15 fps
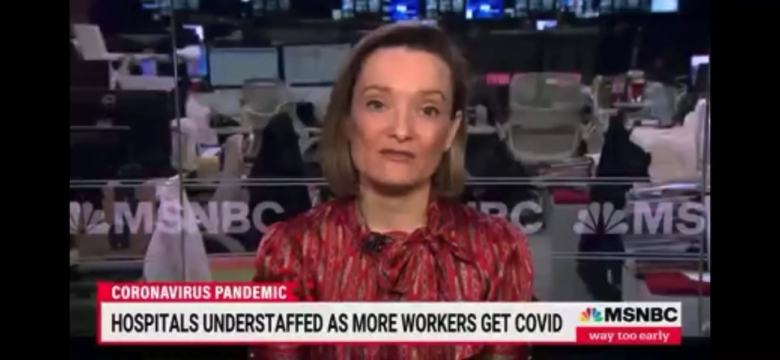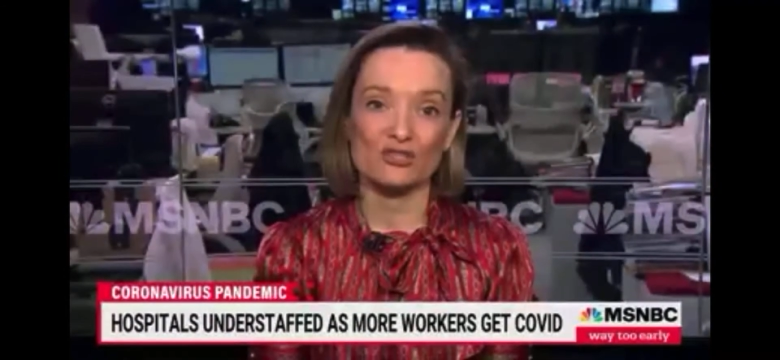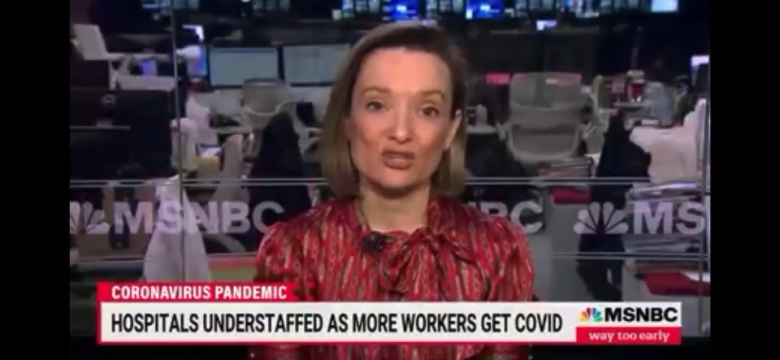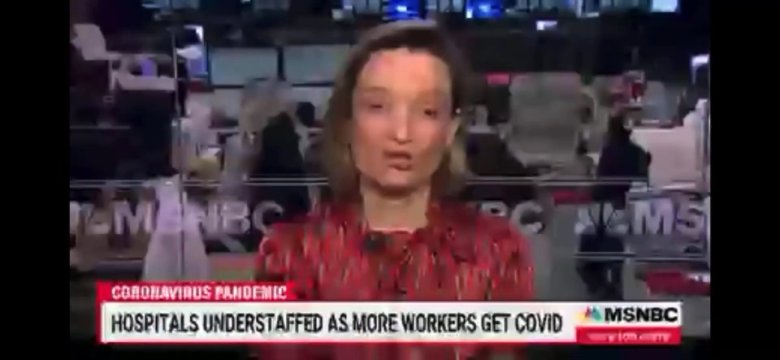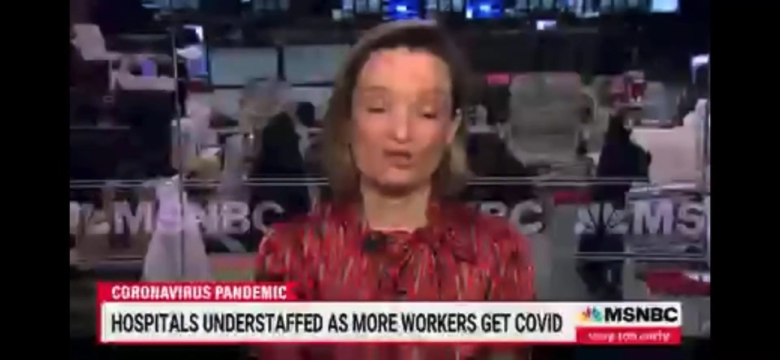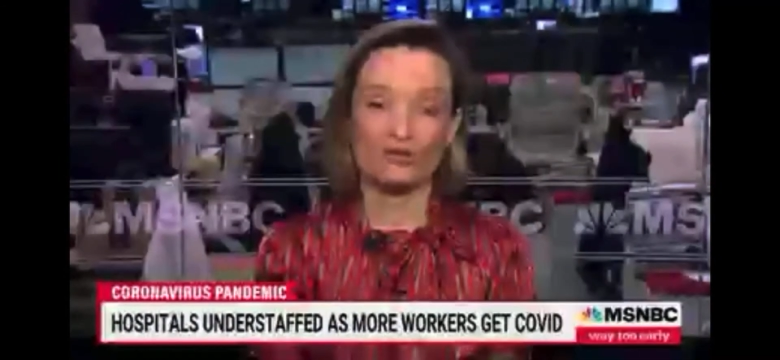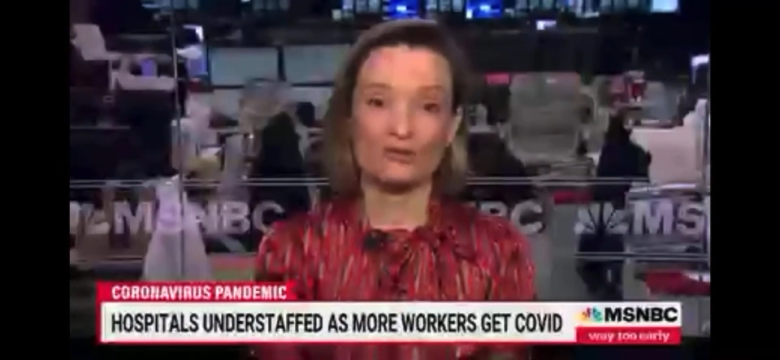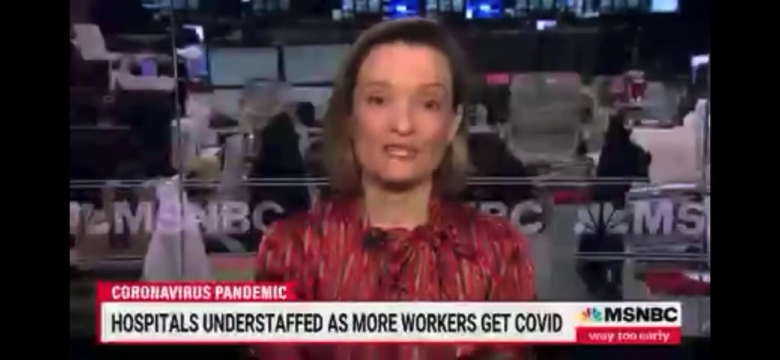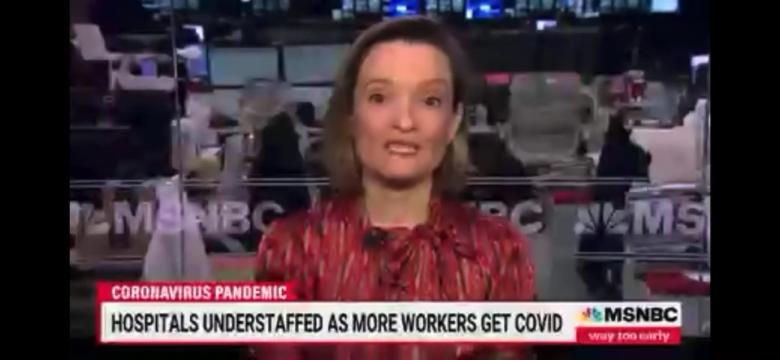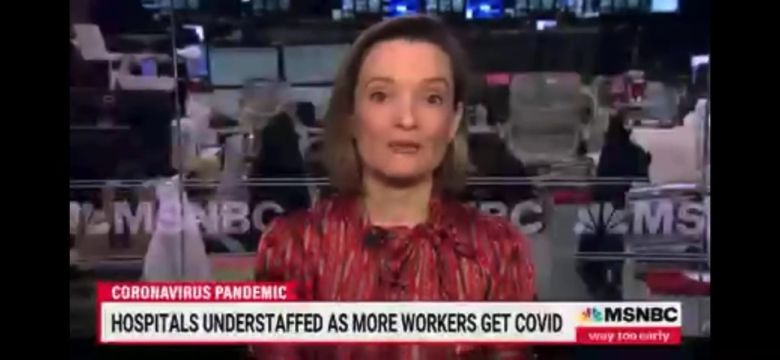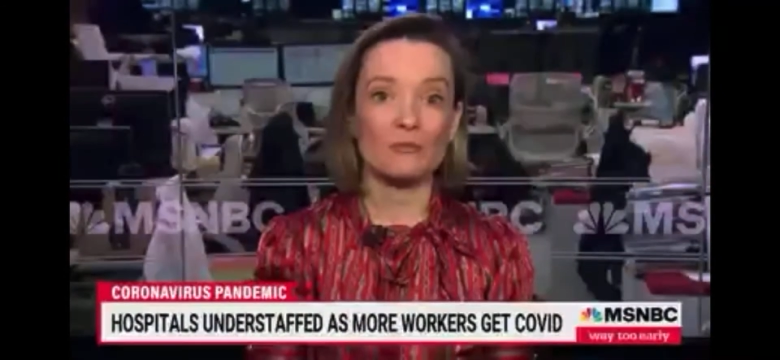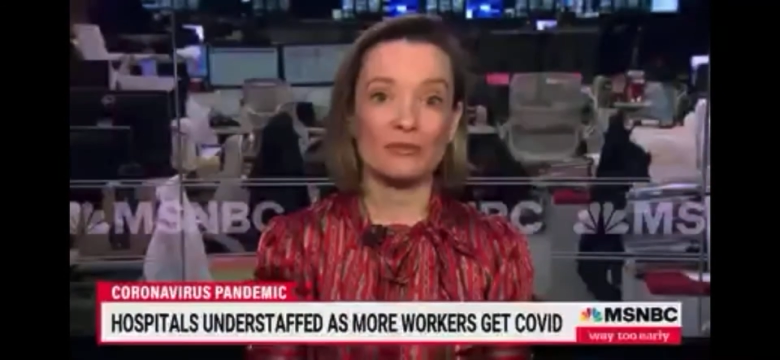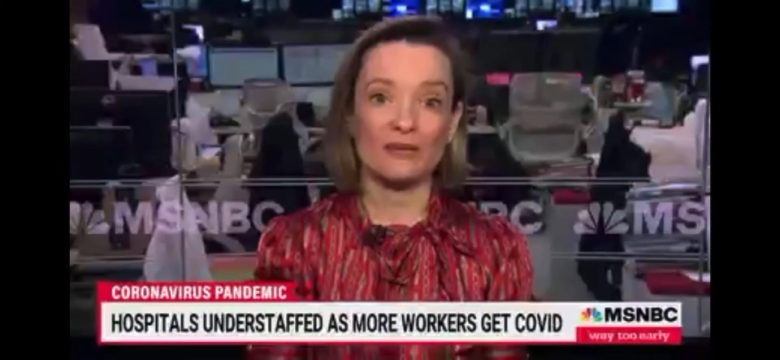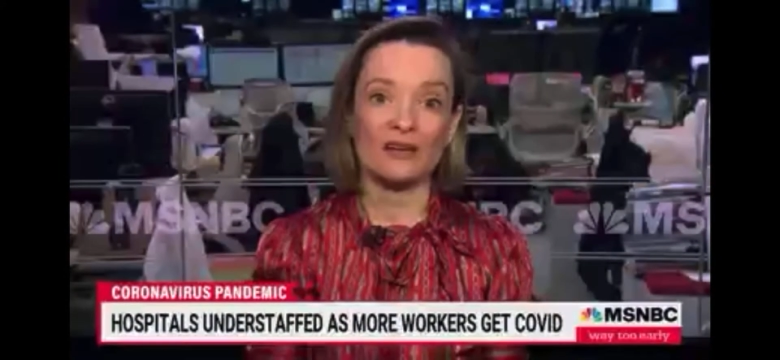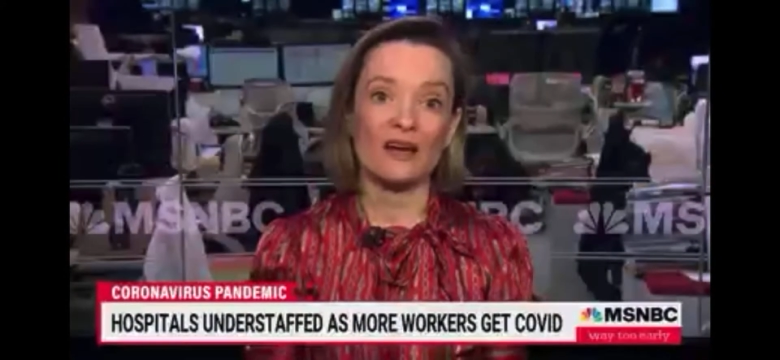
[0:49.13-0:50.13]
surgeries
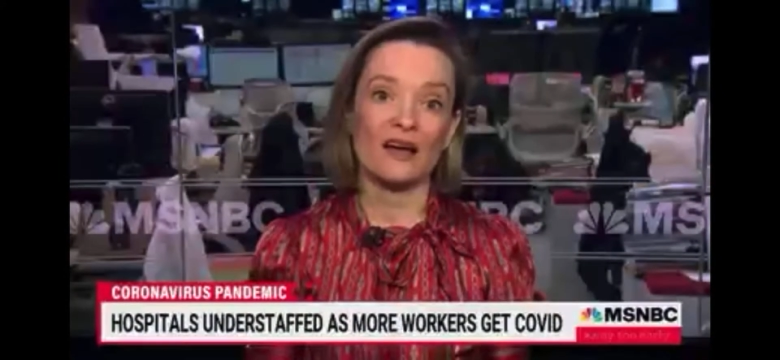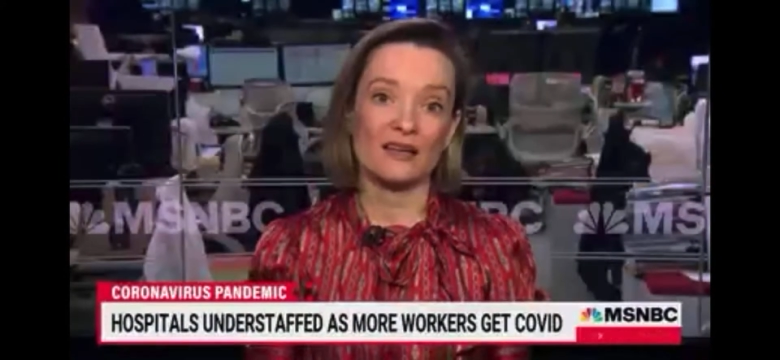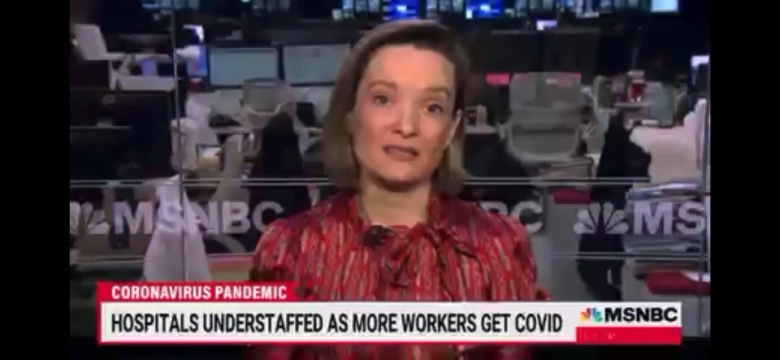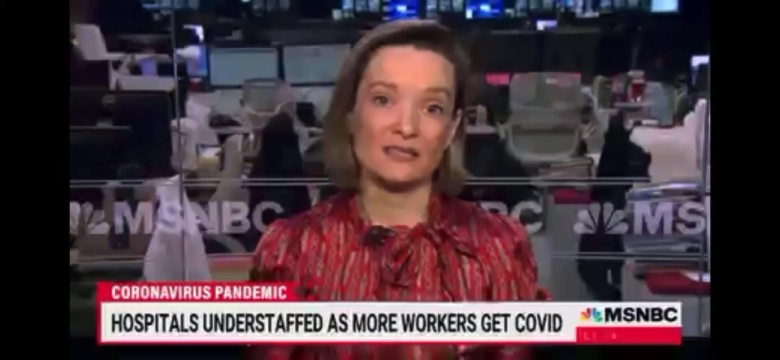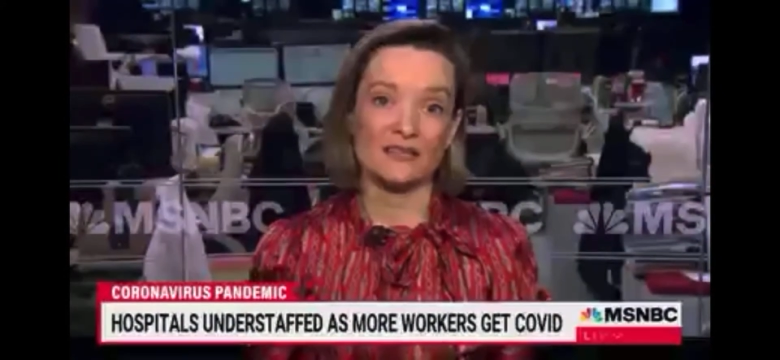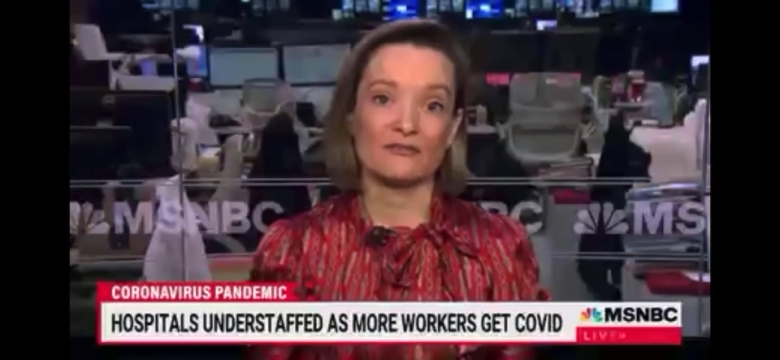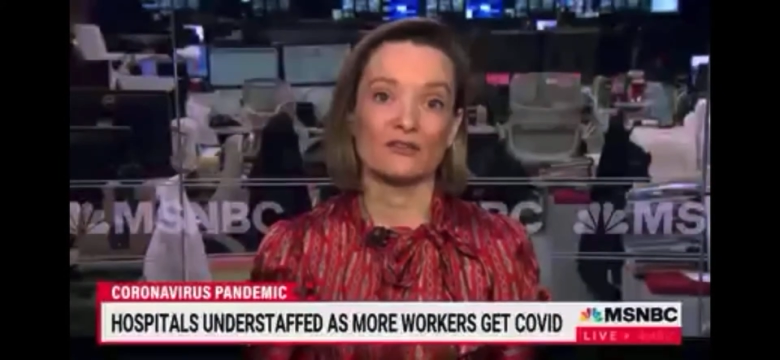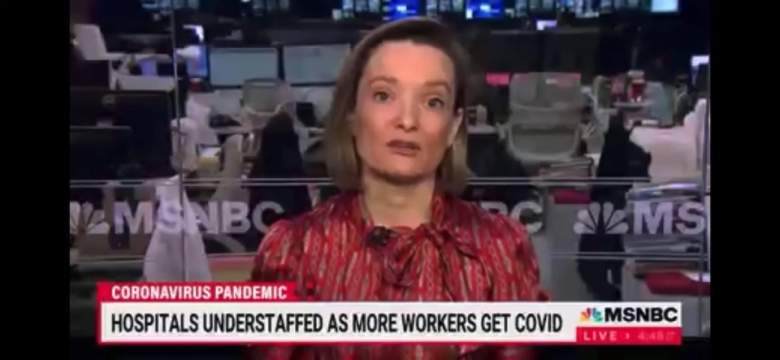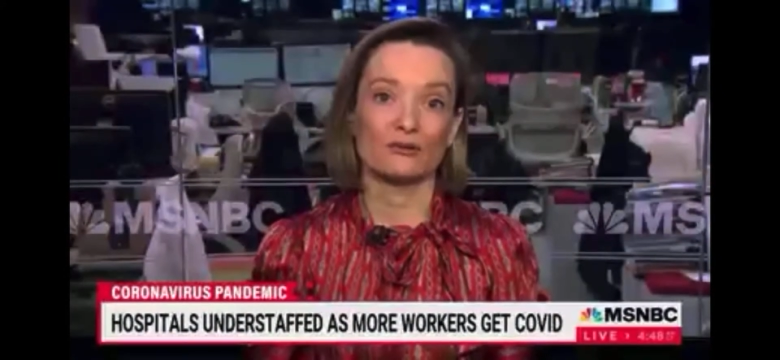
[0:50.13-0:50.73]
because of the